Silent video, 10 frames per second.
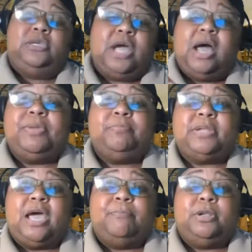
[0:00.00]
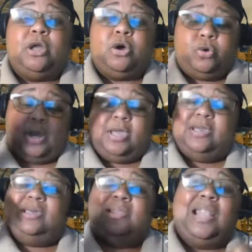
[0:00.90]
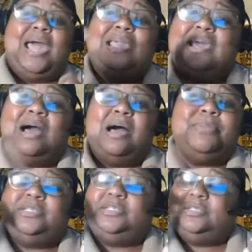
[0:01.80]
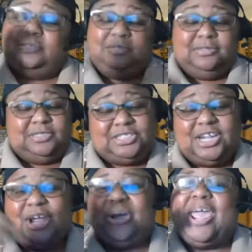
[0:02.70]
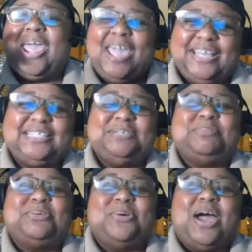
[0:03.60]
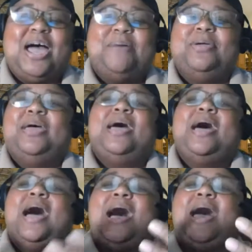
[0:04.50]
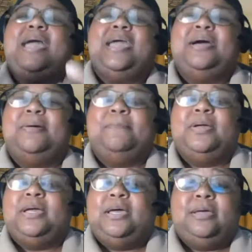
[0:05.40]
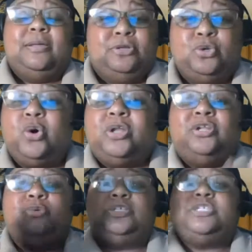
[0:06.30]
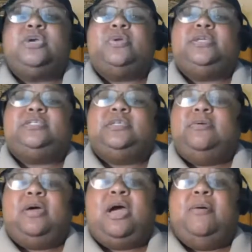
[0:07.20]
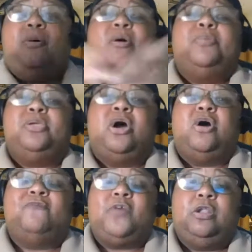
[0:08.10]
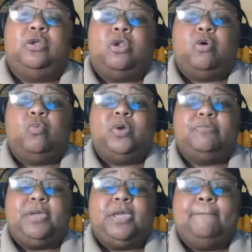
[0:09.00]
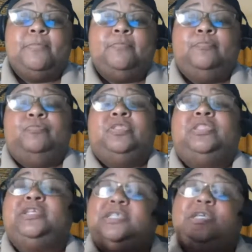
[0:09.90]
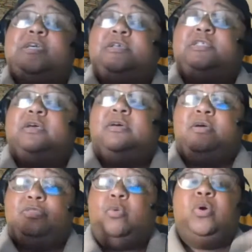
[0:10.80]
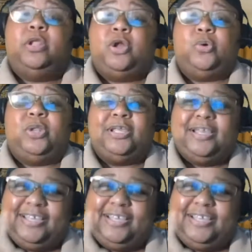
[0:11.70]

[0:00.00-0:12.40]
comment down below, like, comment, share, and subscribe. I am doing a new series. I'm hoping y'all follow along with me. This is the one and only